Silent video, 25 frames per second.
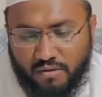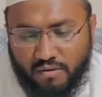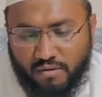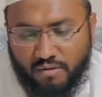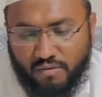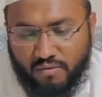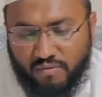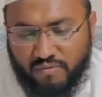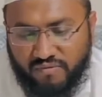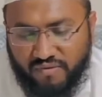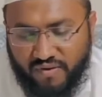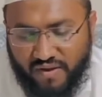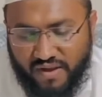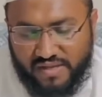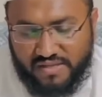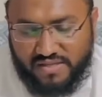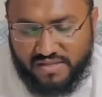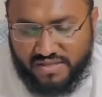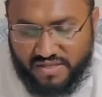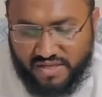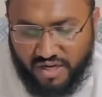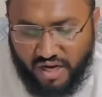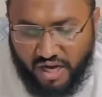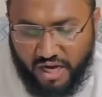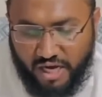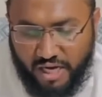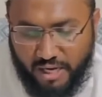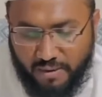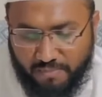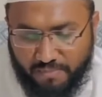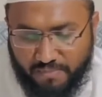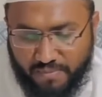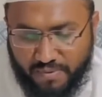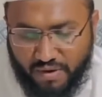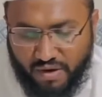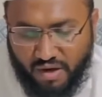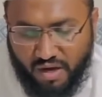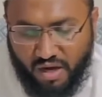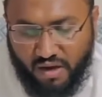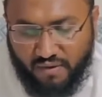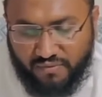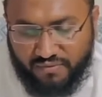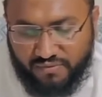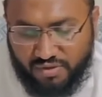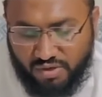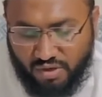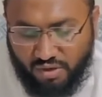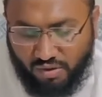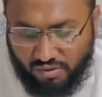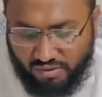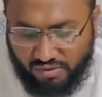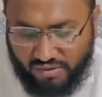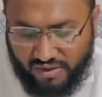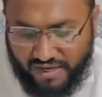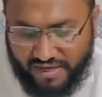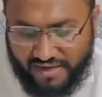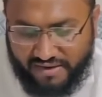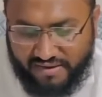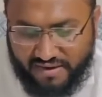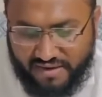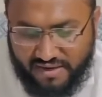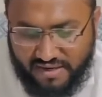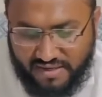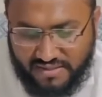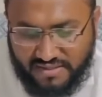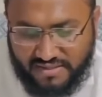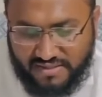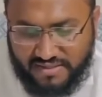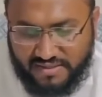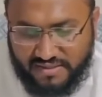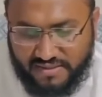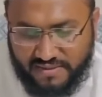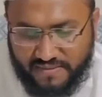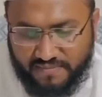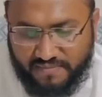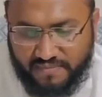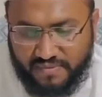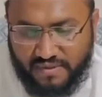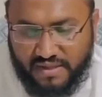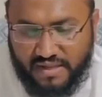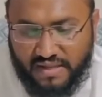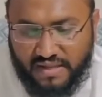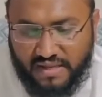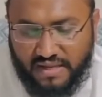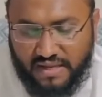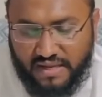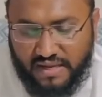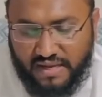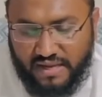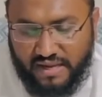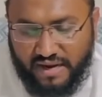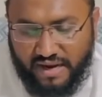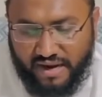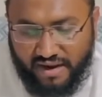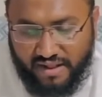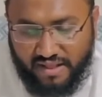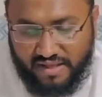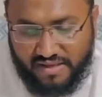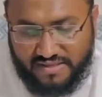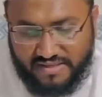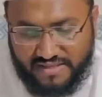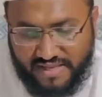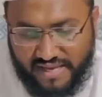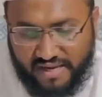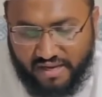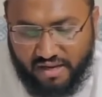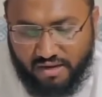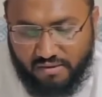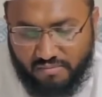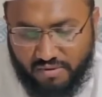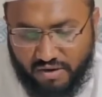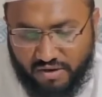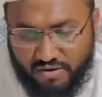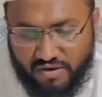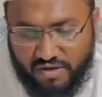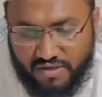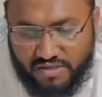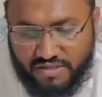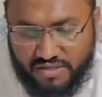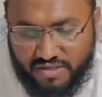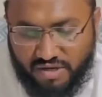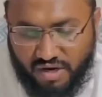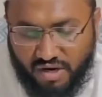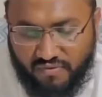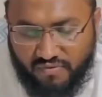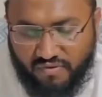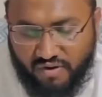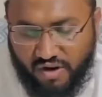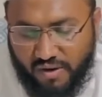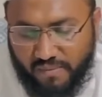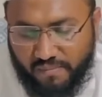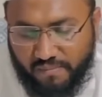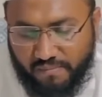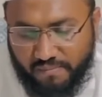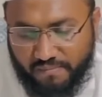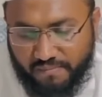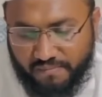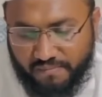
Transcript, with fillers: First type of throat letters is the second makhraj. Start from?